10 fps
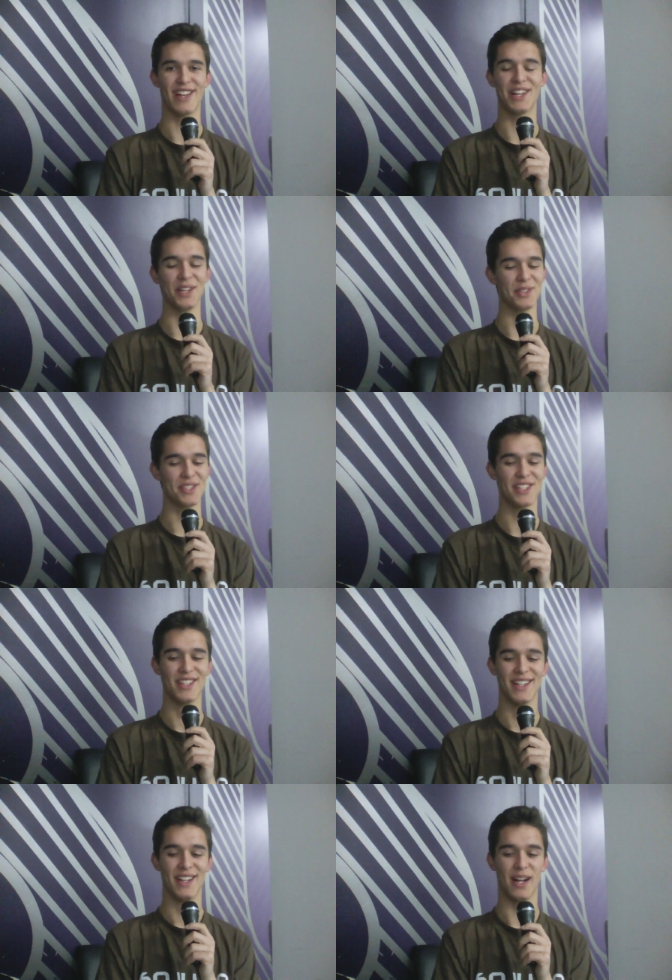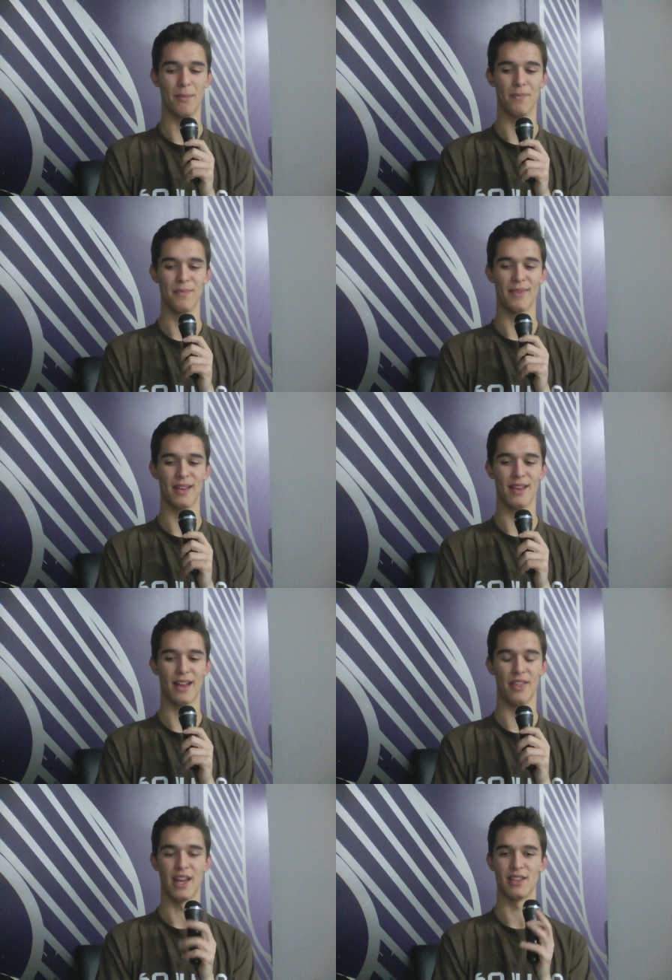It kills. Um,
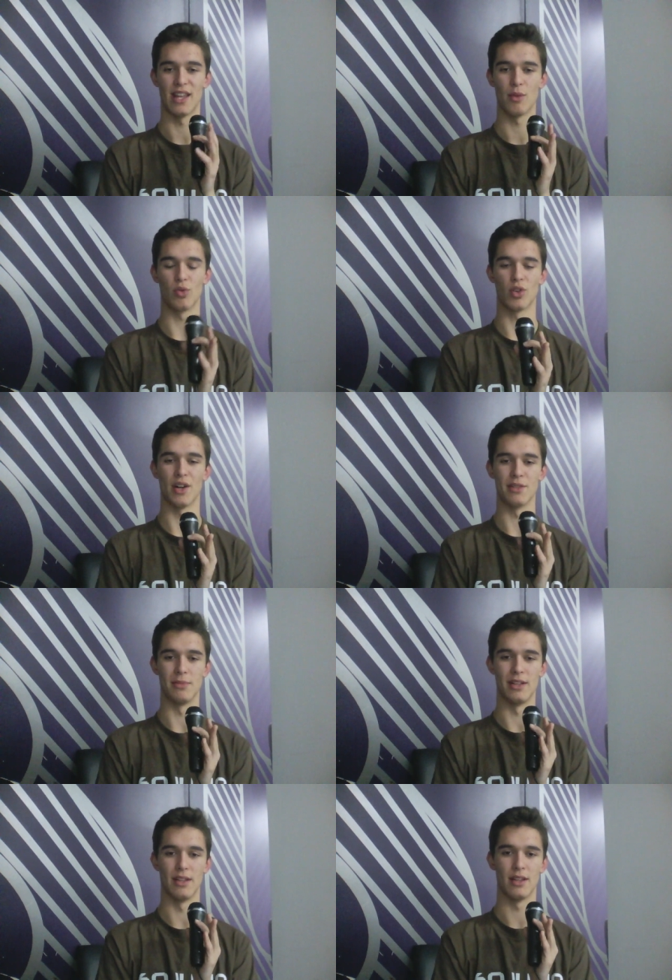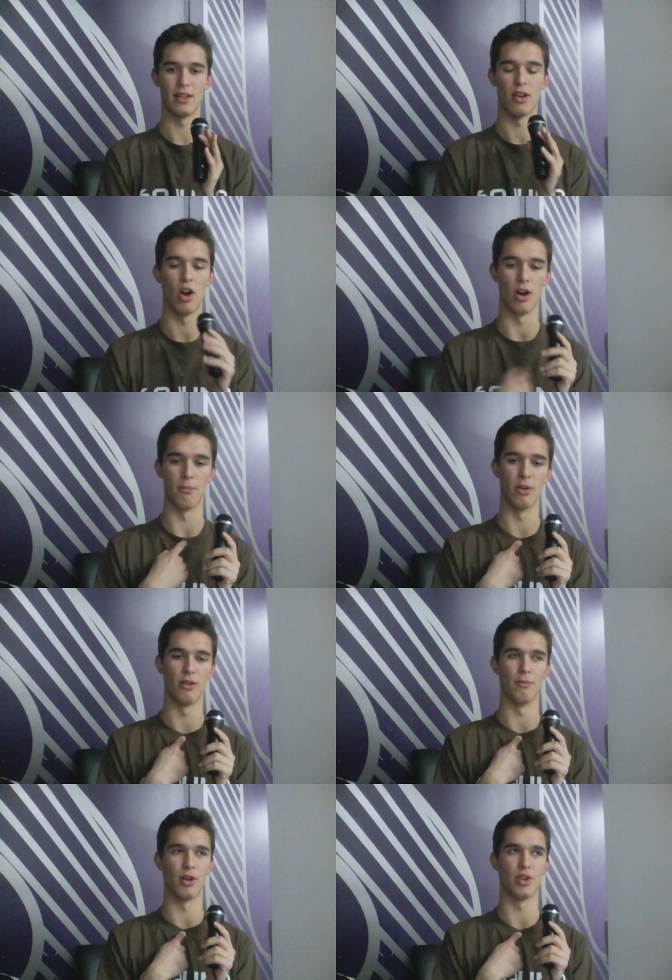and that that will cause me
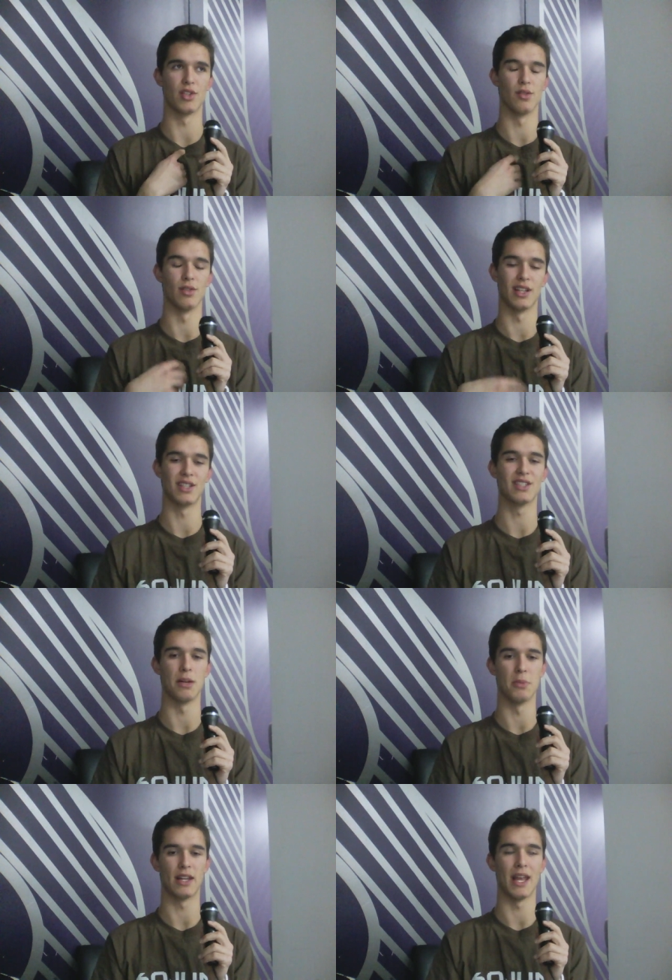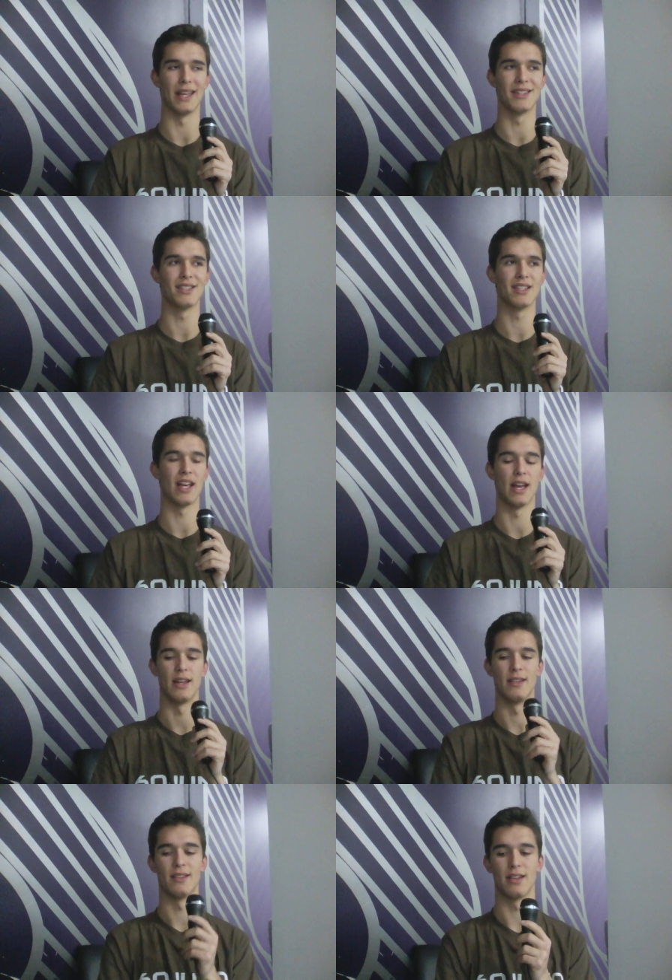heartburn, but also like stomach aches
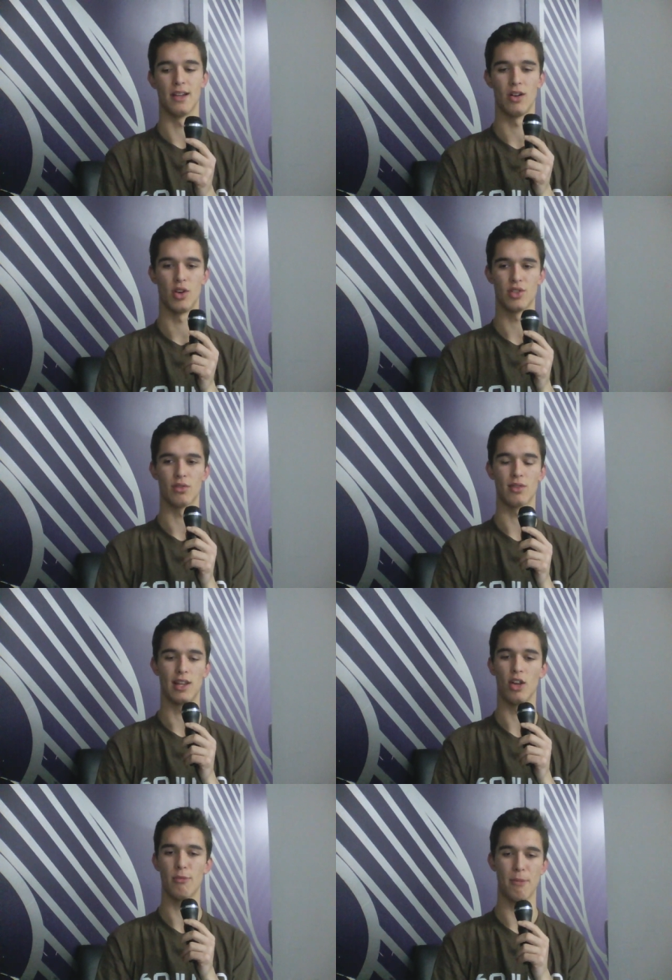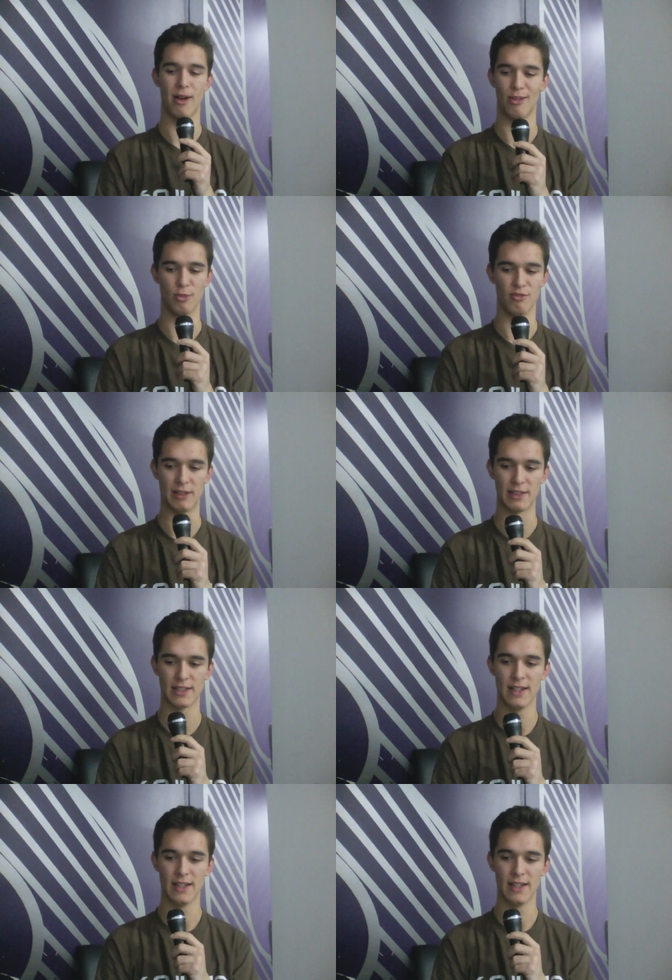and uh, also kill my bowel movement.